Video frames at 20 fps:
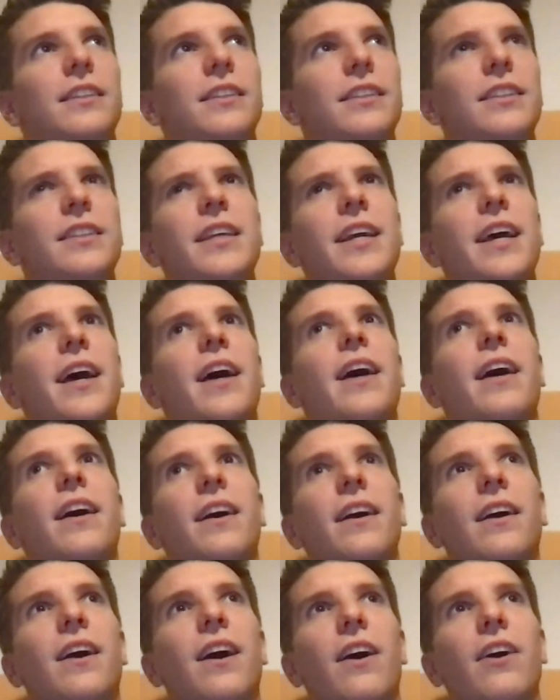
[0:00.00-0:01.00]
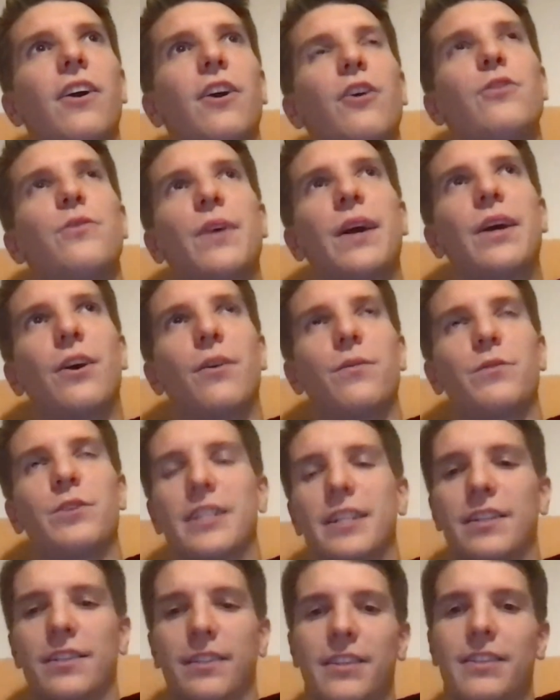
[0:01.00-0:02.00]
Yeah, I kind of,
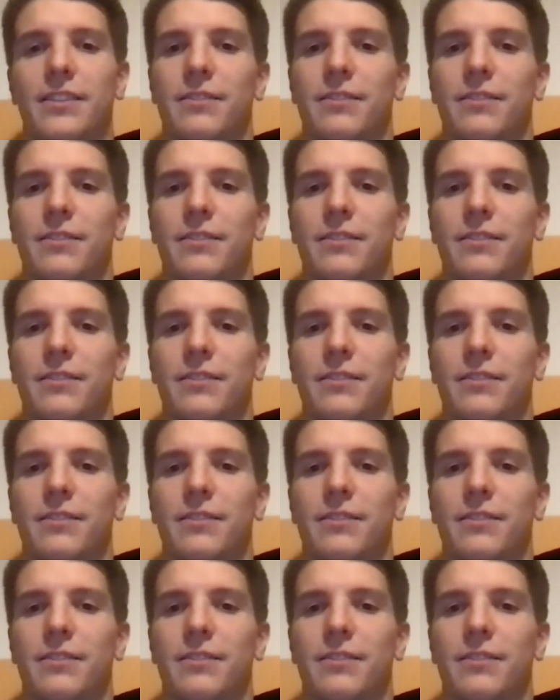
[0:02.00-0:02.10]
obviously,